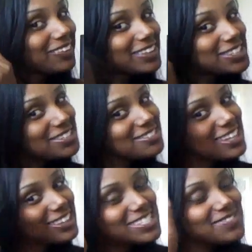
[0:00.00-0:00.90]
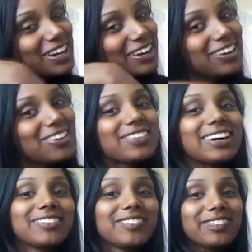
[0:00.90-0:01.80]
once you've done the spiral,
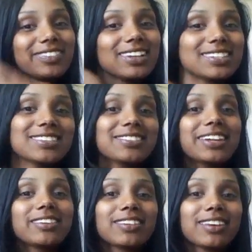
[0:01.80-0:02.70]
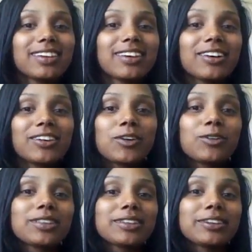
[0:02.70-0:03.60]
but that's alright. I'll
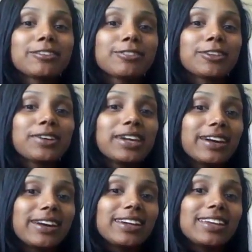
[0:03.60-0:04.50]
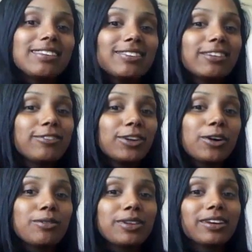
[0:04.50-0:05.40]
go with a little flow here, and even if you
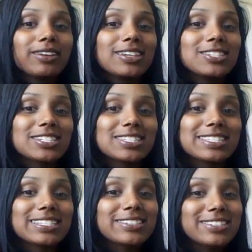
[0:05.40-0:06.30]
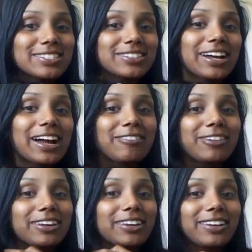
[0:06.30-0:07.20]
comb it out, as you can see, you still have
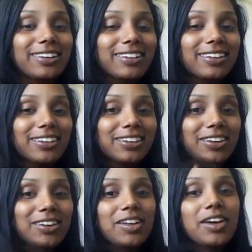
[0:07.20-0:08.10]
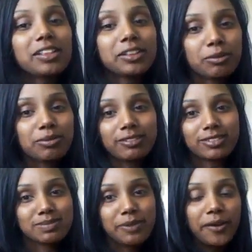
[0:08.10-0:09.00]
a little bit
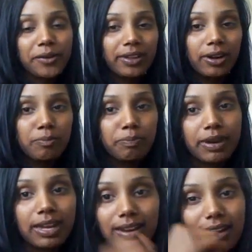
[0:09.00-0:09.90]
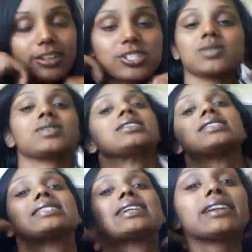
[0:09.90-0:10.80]
of a spiral there. But I just wanted
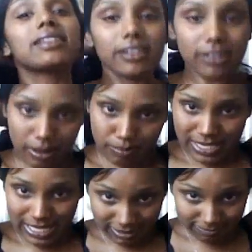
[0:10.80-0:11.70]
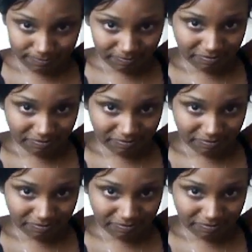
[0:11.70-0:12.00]
to send a little update